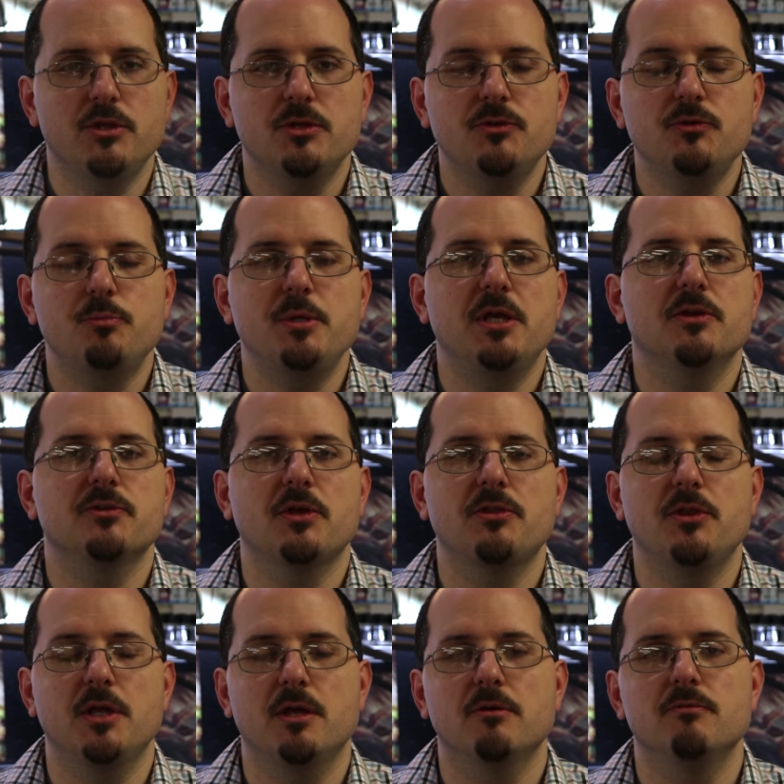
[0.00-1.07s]
this because I
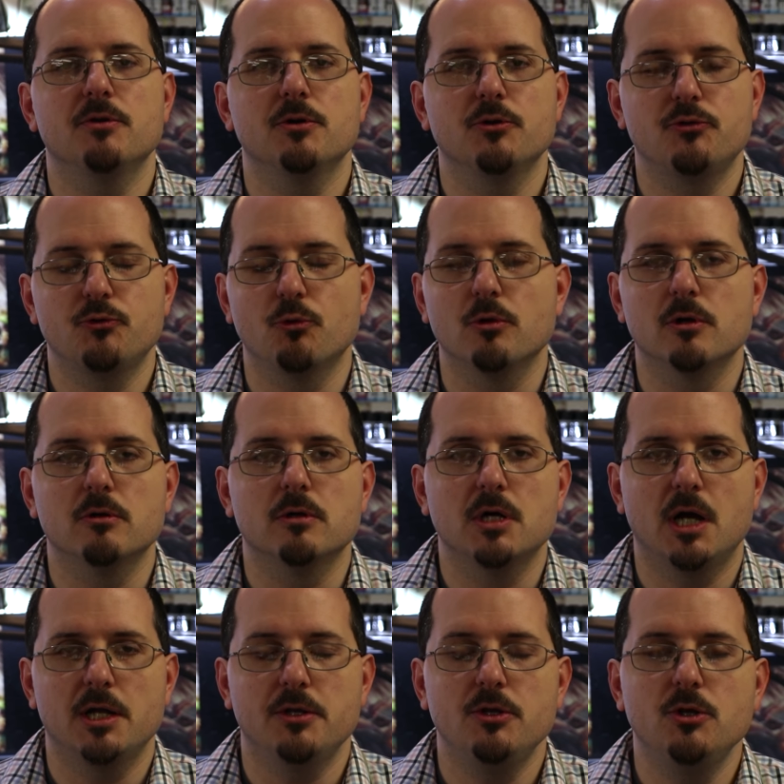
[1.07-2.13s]
think of a historical
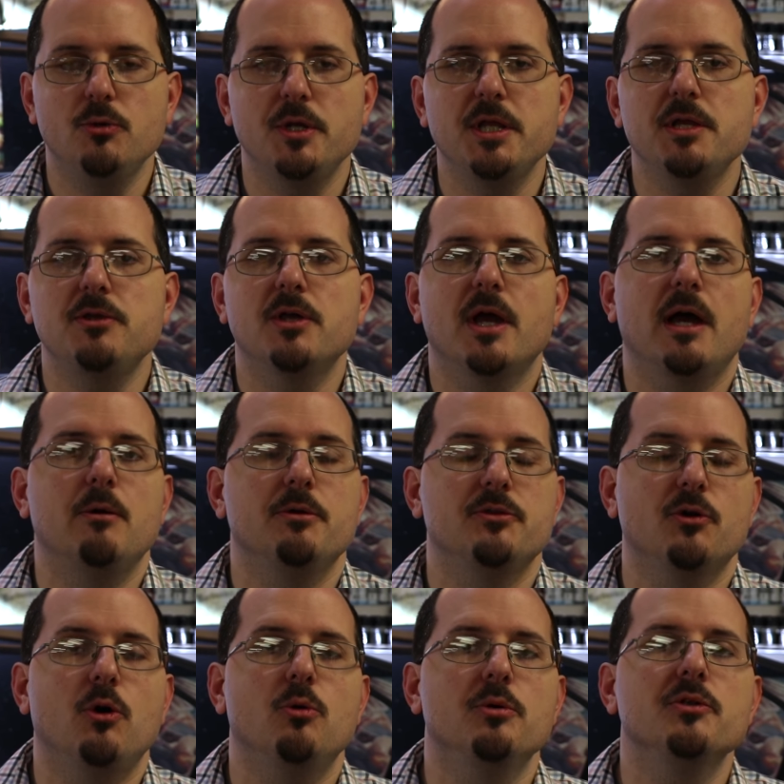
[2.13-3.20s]
continuity to how
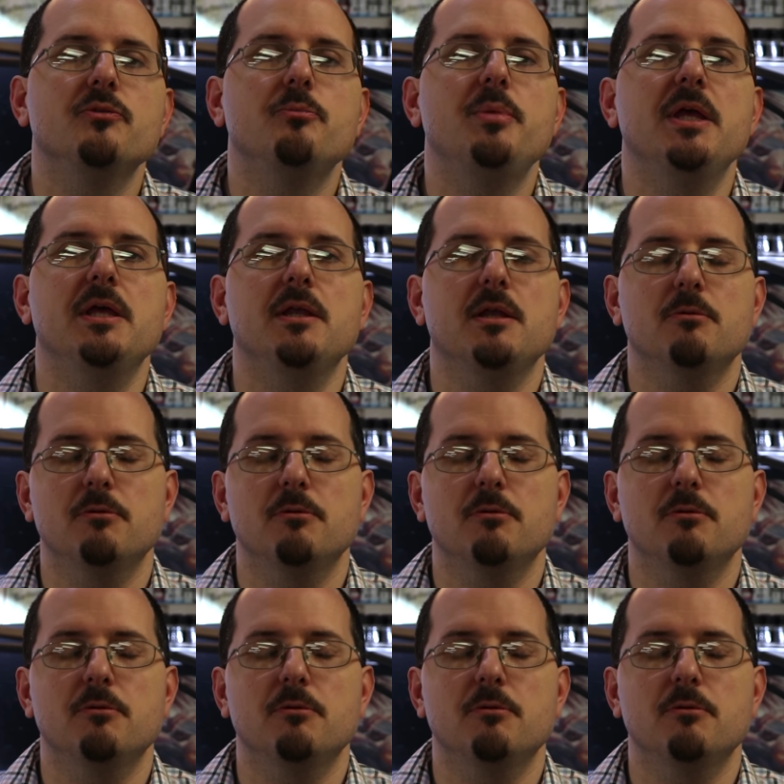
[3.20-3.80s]
it's always been.